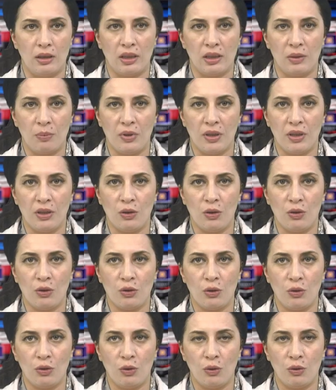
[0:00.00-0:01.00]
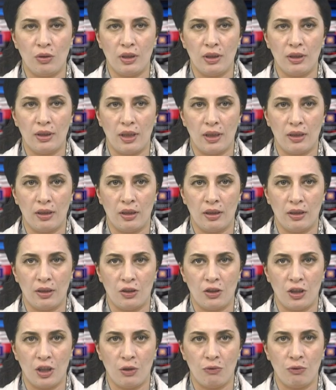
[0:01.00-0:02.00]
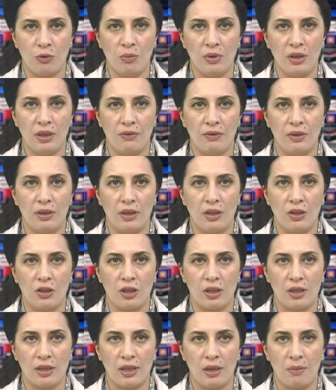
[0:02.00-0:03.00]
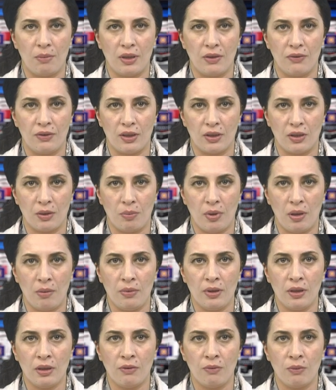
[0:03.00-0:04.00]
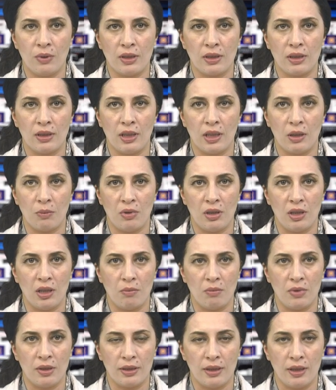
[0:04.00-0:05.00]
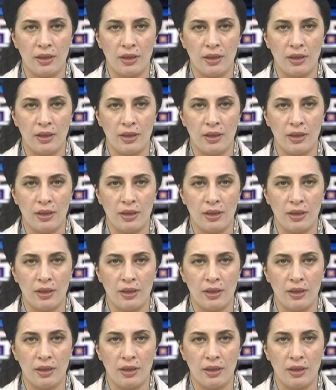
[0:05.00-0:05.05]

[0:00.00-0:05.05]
The speaker also noted that the chairwoman of the National Assembly of the Republic of Western Armenia, Ms.